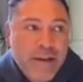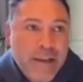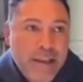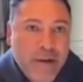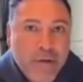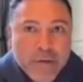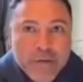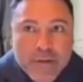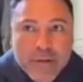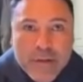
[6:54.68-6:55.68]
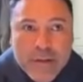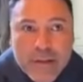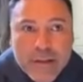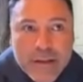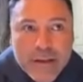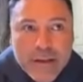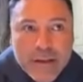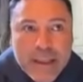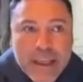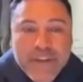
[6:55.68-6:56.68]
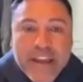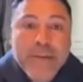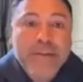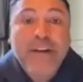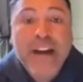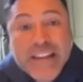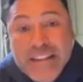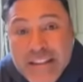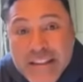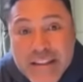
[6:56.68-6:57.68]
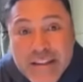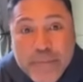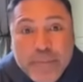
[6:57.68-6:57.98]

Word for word: you know, uh, giving him advice,